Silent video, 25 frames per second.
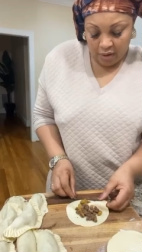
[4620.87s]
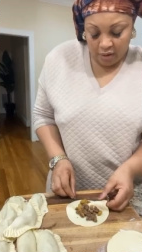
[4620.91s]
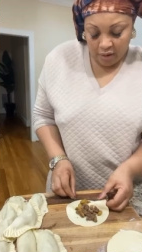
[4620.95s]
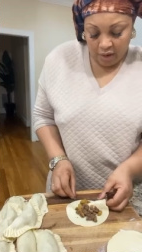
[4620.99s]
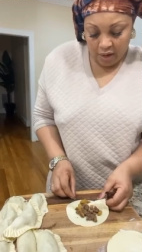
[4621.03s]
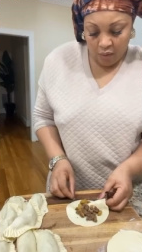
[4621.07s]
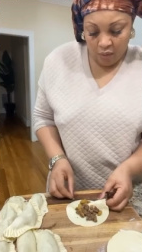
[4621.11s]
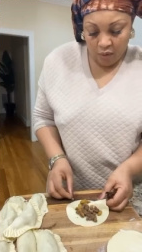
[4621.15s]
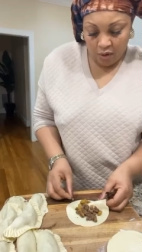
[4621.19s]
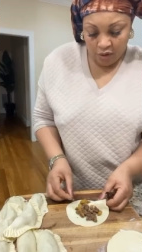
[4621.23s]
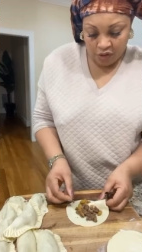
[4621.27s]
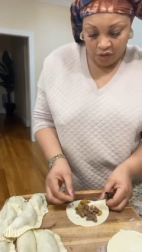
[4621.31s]
No,
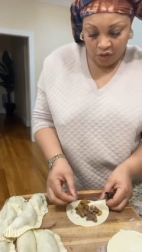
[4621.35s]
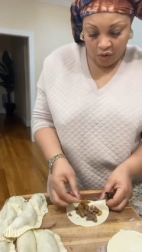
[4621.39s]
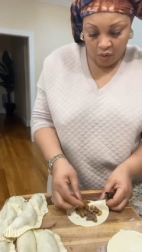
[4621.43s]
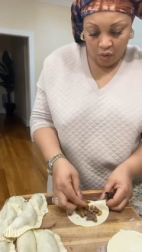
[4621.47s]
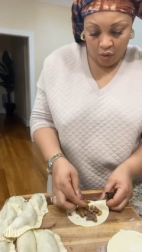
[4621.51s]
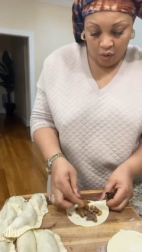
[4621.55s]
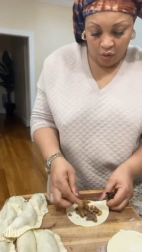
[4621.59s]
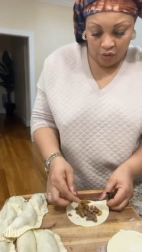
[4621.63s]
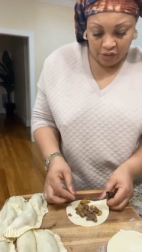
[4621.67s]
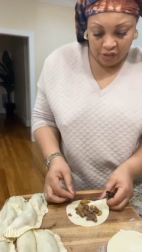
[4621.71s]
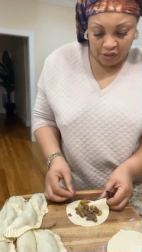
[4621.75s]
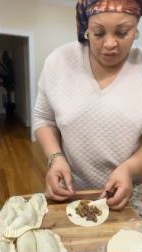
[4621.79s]
well, you can
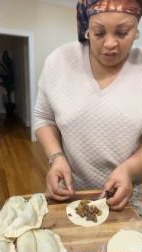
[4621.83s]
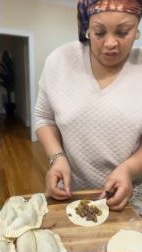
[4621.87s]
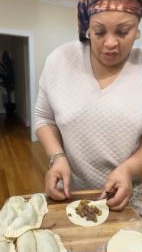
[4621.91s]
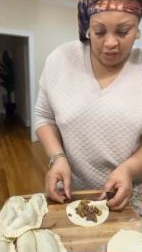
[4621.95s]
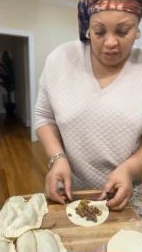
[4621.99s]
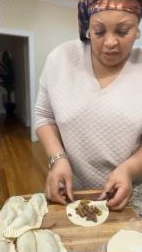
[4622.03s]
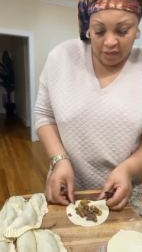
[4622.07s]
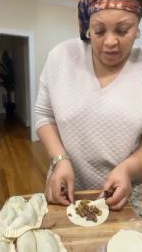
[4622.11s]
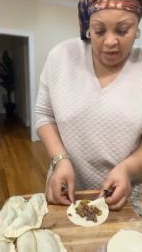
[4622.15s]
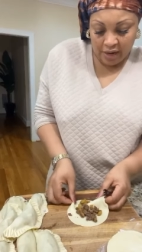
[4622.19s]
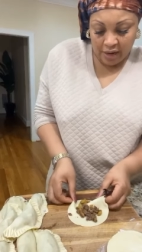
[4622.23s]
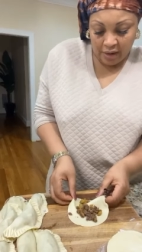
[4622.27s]
wash the whole
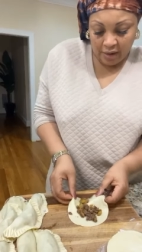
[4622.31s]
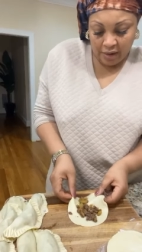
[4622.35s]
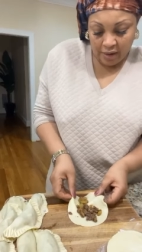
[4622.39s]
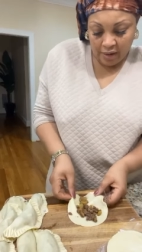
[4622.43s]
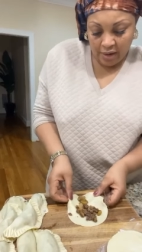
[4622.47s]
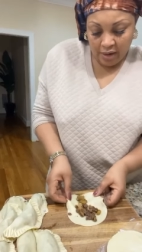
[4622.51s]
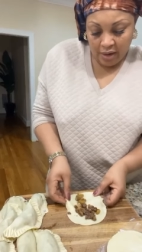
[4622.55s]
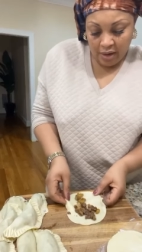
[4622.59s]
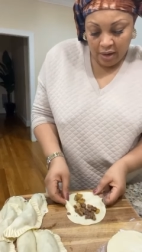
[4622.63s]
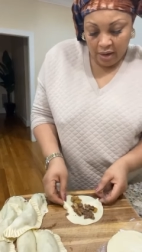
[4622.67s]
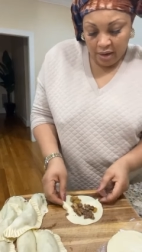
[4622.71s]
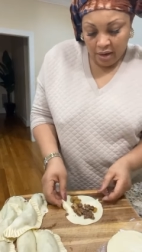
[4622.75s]
dishes in
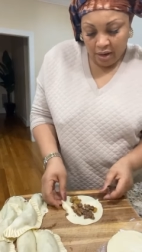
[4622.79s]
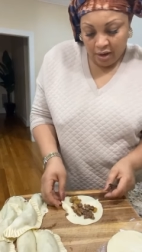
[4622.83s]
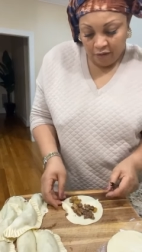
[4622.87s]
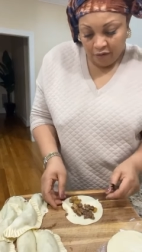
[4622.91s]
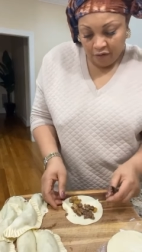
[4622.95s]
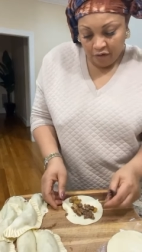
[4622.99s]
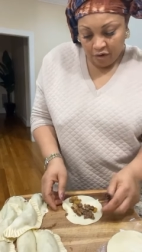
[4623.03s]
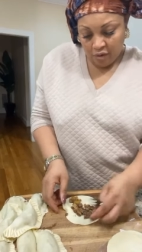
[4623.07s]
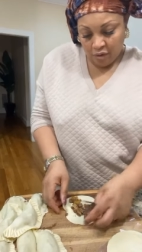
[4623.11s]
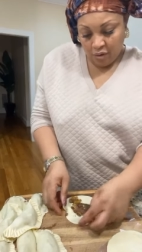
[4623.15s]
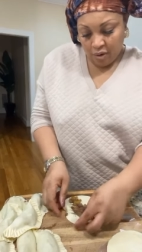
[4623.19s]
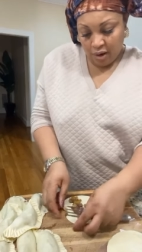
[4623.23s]
there.
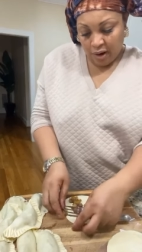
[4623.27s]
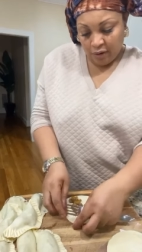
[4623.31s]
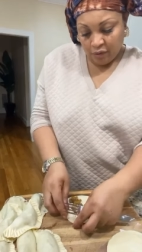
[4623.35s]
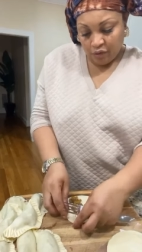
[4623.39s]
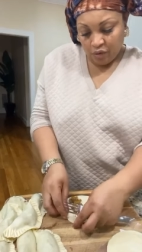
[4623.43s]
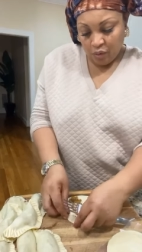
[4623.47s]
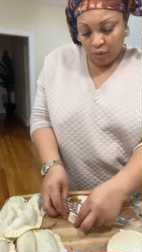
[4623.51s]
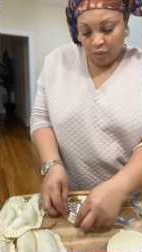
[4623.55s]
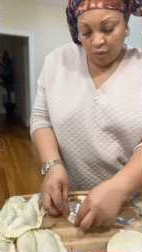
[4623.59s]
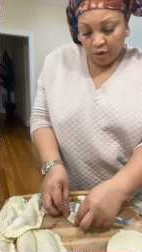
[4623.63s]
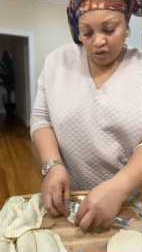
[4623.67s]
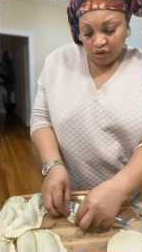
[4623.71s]
If you
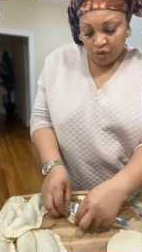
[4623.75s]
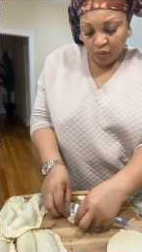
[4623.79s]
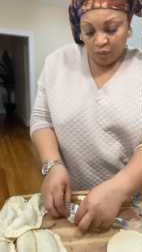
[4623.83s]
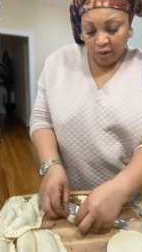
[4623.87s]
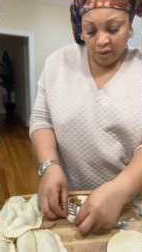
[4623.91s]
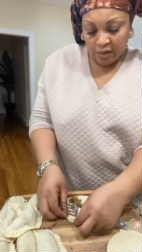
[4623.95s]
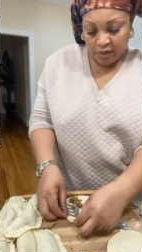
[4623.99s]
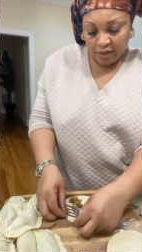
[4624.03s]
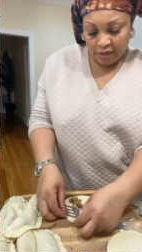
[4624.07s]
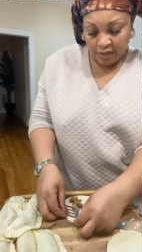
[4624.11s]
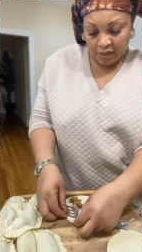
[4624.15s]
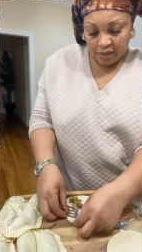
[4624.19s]
know how to
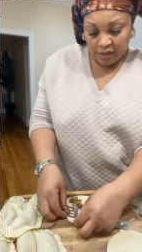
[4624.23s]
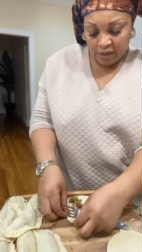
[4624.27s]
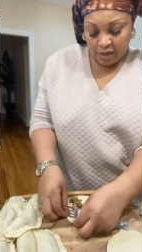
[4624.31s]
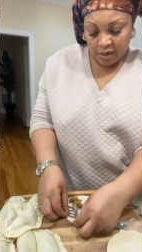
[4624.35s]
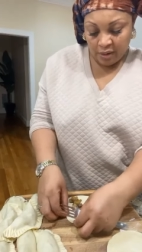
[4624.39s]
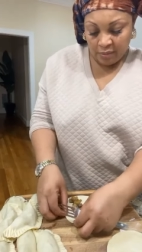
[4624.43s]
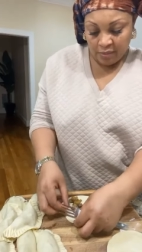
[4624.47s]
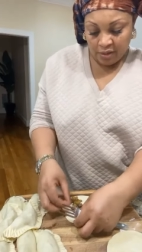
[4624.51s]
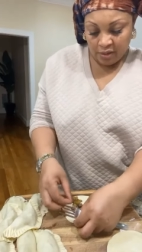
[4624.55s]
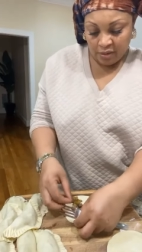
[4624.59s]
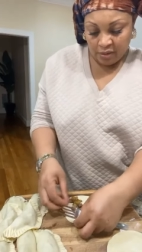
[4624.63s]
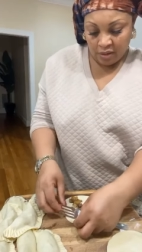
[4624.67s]
wash one
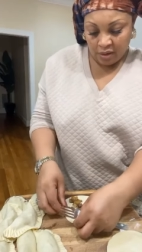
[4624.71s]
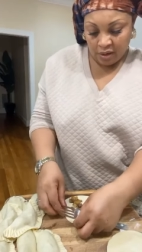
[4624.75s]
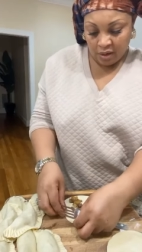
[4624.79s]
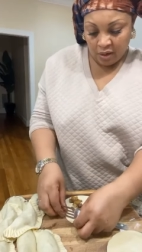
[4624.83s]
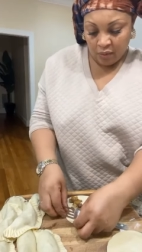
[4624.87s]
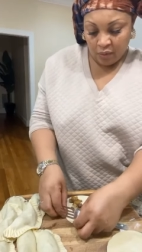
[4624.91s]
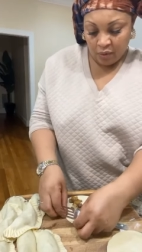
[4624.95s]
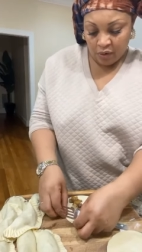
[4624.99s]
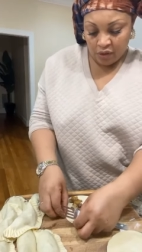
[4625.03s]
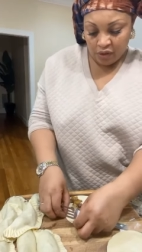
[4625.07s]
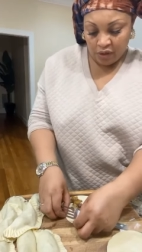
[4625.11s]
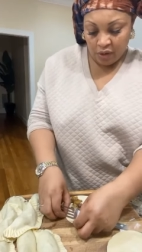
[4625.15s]
dish, that
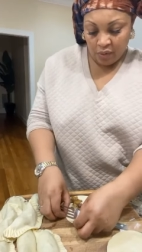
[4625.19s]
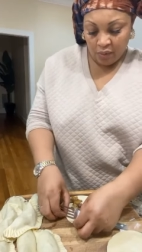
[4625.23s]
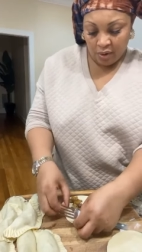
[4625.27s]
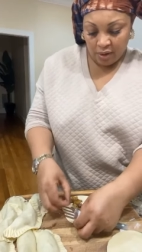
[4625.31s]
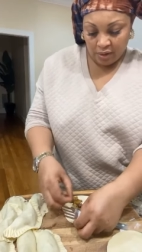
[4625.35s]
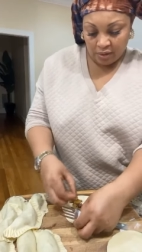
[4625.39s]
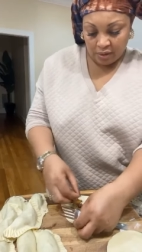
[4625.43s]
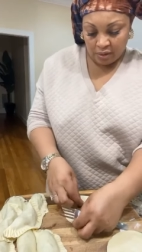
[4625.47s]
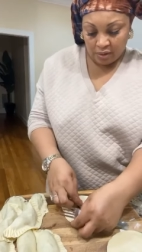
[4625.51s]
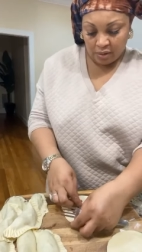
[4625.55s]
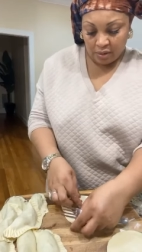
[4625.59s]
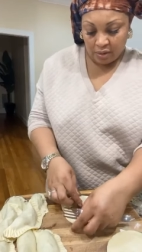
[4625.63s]
means you can
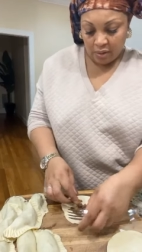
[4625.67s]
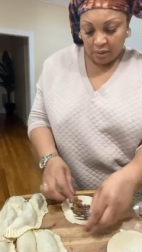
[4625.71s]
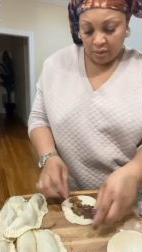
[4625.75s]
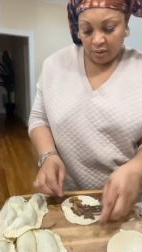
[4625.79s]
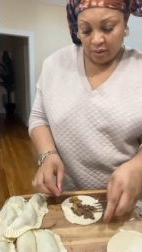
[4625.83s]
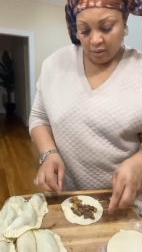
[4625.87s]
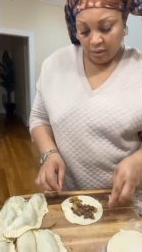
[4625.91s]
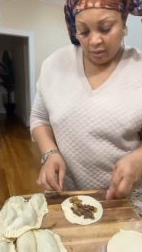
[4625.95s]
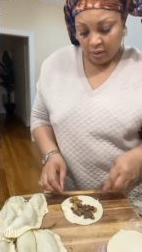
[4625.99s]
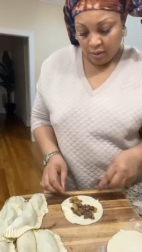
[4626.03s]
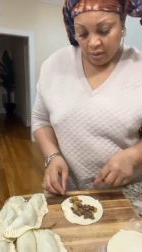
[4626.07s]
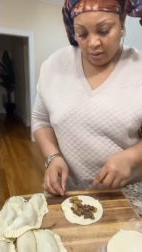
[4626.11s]
wash the
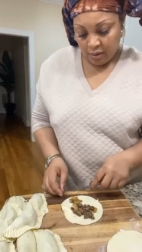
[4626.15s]
rest.